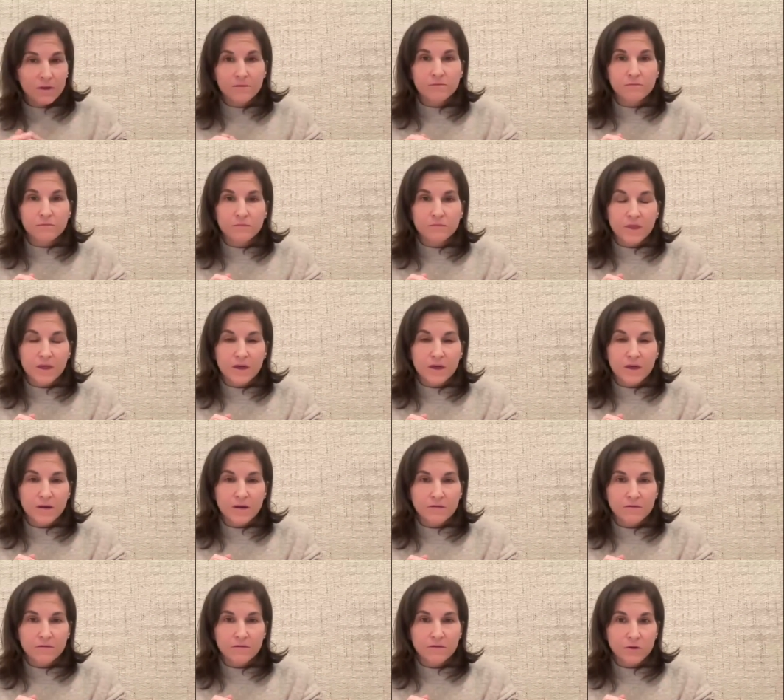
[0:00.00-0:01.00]

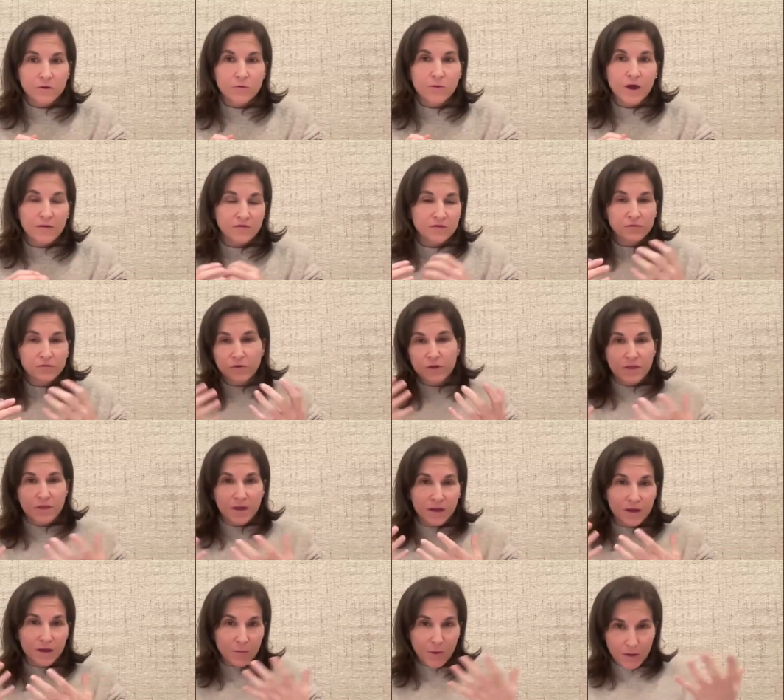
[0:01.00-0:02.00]
then you have to
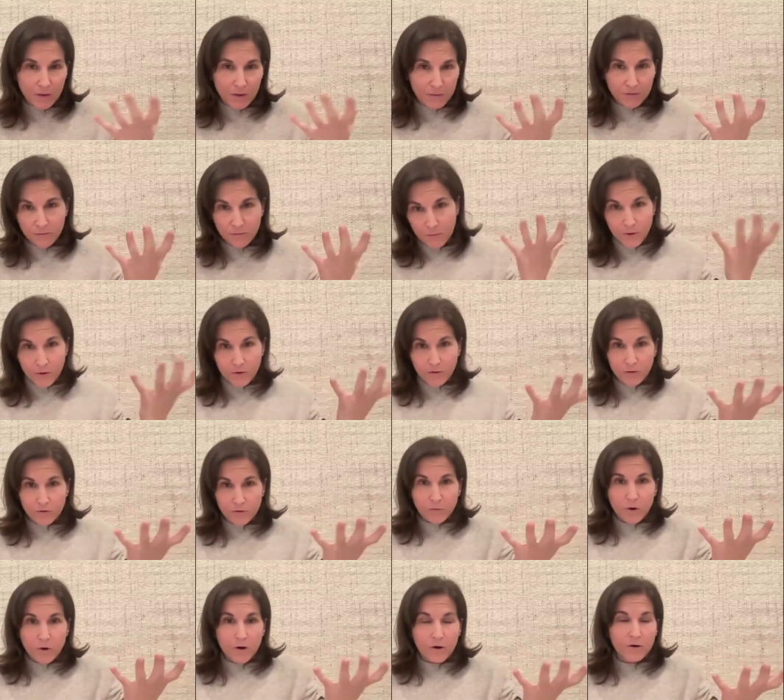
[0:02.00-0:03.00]
rethink about where you
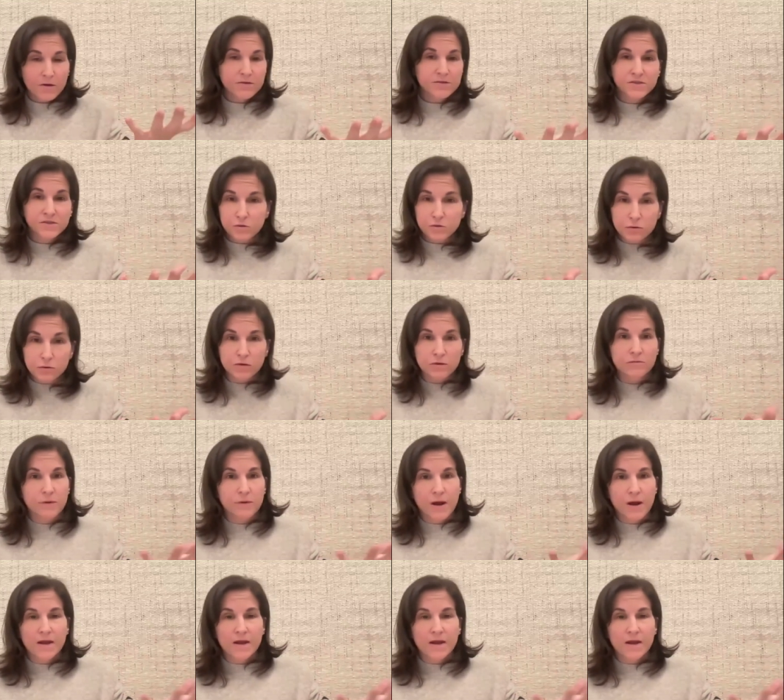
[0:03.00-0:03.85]
are in school, right?